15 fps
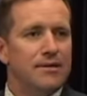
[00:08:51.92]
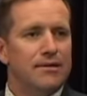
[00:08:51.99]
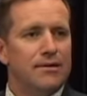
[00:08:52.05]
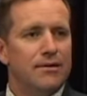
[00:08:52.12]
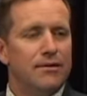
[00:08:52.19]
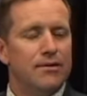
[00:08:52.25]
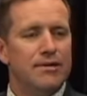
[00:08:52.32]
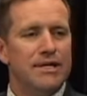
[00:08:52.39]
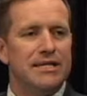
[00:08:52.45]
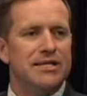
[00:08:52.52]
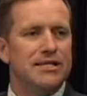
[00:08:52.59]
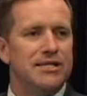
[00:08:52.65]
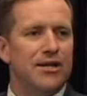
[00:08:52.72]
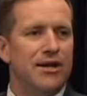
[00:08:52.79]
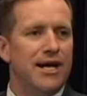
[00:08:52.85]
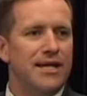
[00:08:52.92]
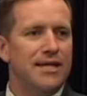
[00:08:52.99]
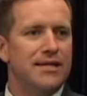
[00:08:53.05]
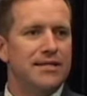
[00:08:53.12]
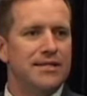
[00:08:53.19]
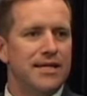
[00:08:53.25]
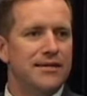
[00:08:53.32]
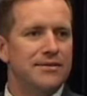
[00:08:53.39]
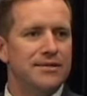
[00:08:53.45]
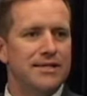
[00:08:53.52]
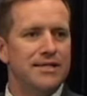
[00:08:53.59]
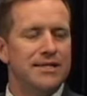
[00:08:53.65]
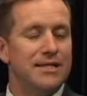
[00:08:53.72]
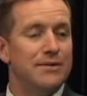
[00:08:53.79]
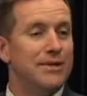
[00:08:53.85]
we're in a society that tells
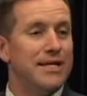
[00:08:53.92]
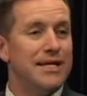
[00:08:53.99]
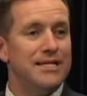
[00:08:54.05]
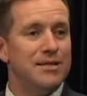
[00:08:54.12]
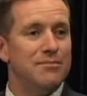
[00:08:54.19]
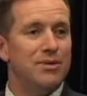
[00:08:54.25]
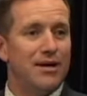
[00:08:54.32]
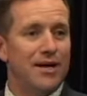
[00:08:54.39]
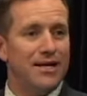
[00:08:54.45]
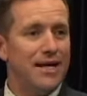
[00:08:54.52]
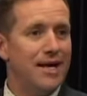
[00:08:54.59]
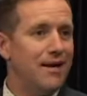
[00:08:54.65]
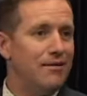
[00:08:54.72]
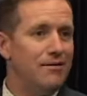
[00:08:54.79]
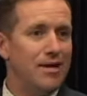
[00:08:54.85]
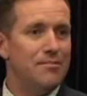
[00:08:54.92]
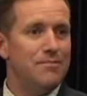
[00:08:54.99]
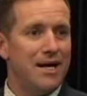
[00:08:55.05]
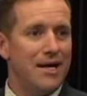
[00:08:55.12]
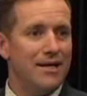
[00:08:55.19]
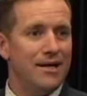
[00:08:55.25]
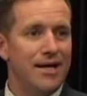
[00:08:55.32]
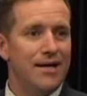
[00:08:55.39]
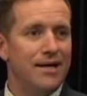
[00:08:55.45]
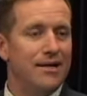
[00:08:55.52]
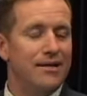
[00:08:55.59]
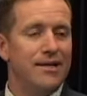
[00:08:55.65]
us that we need to buy now and pay later.